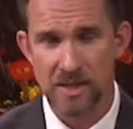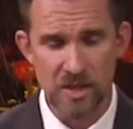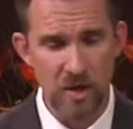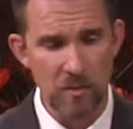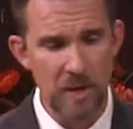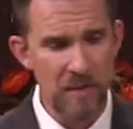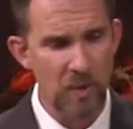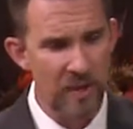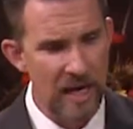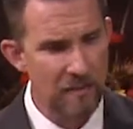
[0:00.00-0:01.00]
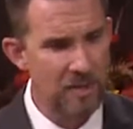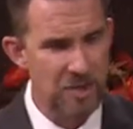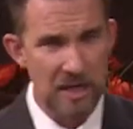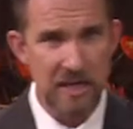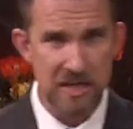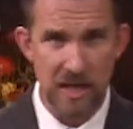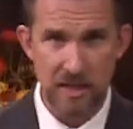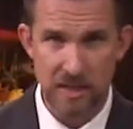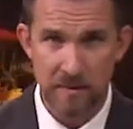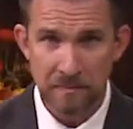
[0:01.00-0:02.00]
certain people came to
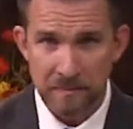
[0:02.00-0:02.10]
Jesus